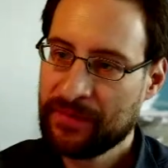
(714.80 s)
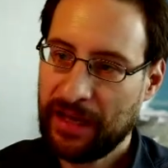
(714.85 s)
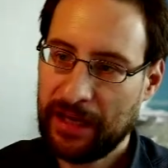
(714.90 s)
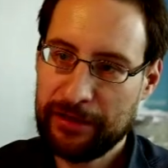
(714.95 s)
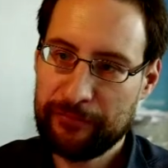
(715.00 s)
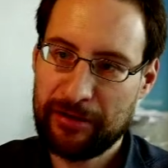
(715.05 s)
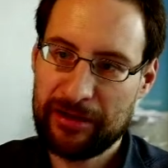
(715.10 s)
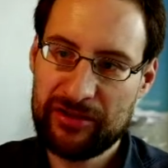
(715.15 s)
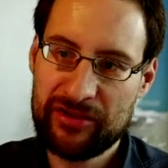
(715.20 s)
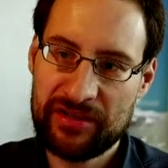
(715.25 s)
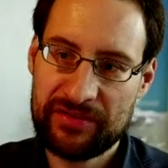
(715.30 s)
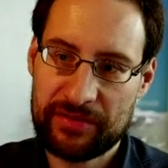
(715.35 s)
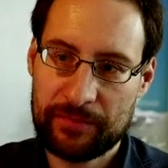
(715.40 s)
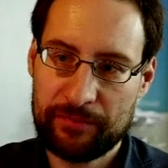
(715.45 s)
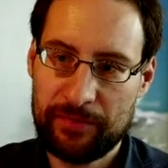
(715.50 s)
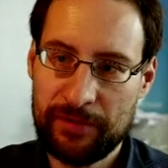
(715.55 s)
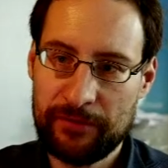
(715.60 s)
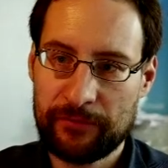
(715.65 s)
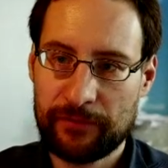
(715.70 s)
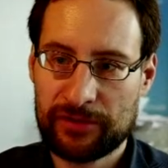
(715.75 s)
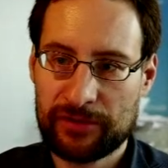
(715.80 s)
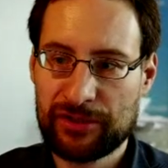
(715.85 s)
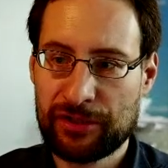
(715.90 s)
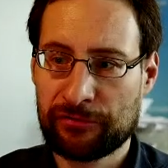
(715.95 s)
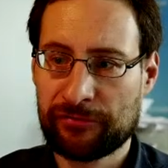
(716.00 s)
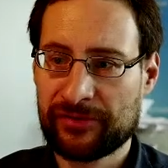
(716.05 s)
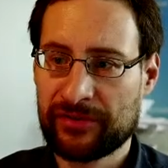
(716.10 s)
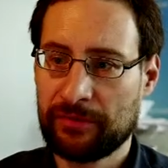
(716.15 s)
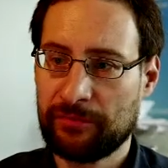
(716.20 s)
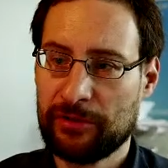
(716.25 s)
Anyway, GSMP for
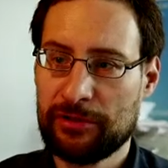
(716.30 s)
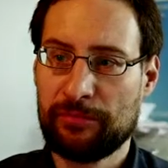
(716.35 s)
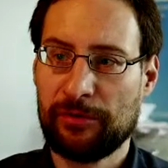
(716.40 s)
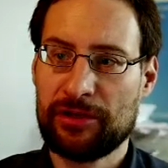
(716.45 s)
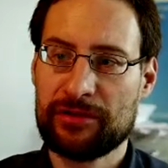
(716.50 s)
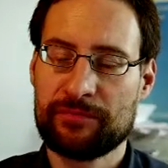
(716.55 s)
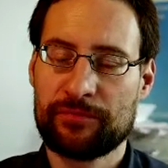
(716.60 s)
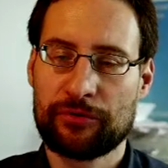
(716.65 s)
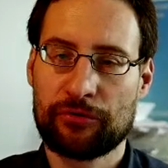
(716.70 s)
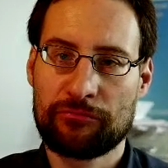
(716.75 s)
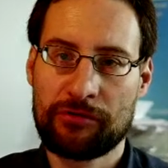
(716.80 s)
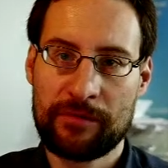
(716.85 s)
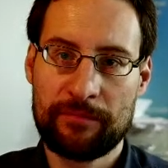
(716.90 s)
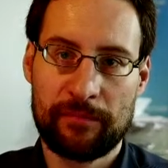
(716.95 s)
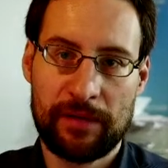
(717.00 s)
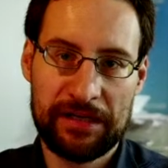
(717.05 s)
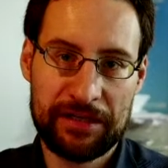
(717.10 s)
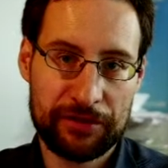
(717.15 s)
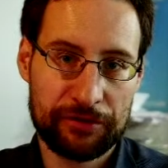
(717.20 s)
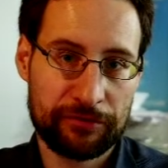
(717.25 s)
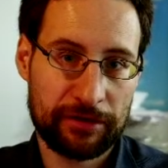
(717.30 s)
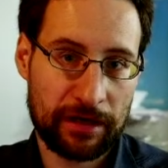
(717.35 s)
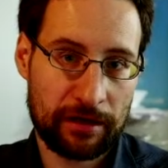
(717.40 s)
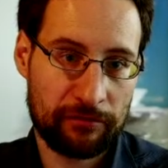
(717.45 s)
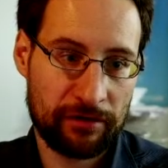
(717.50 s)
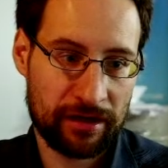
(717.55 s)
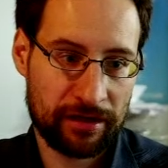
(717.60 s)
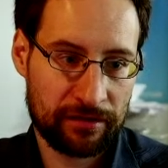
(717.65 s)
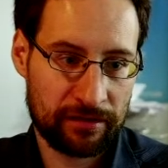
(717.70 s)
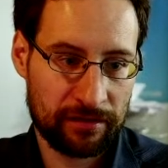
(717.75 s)
general sound manipulation program, multi-track
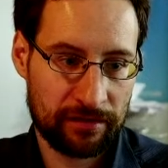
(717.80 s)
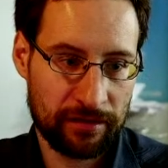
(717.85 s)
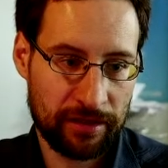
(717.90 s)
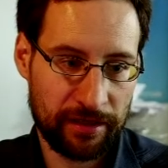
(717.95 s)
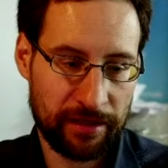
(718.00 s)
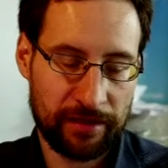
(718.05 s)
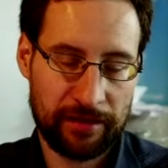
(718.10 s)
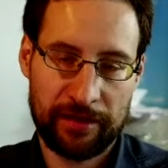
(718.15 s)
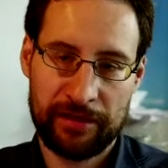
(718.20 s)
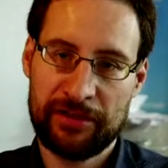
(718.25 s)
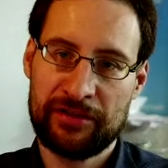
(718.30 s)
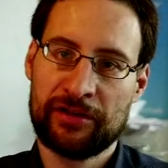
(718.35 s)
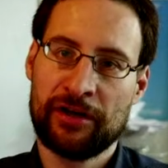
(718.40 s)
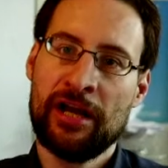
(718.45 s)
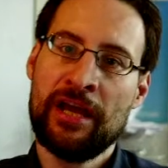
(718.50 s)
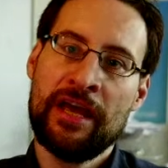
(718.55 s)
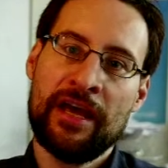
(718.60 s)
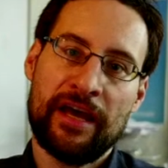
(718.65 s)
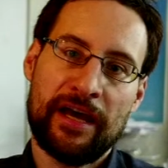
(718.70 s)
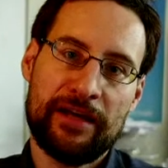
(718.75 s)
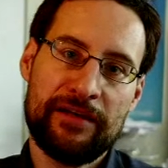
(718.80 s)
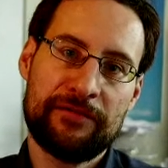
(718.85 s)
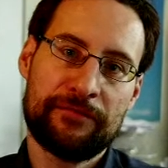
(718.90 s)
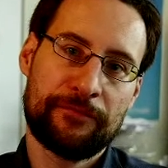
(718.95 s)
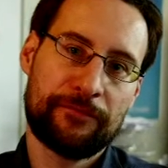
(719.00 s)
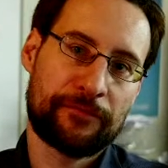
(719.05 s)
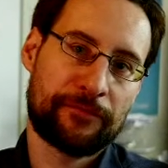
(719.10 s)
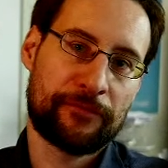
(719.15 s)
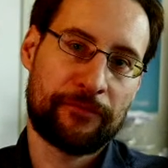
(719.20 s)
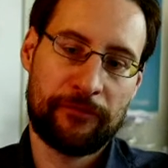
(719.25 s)
editor, and
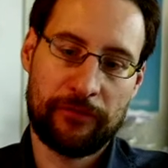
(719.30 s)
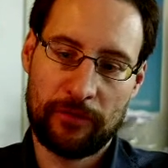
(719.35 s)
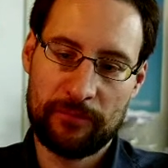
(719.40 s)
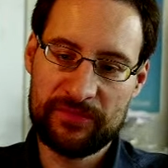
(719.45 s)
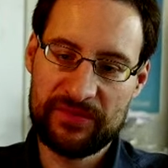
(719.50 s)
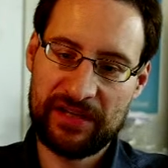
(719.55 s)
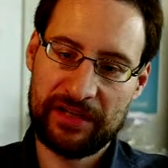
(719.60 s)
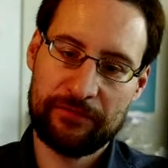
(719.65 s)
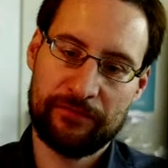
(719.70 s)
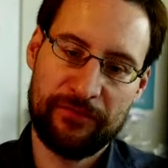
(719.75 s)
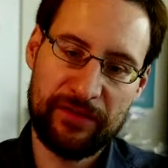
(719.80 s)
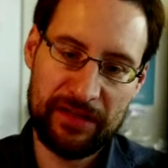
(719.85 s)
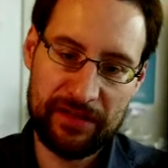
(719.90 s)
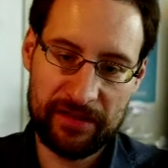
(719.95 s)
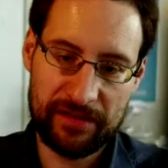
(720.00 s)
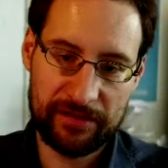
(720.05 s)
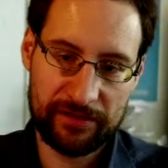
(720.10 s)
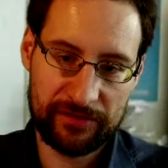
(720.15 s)
from that we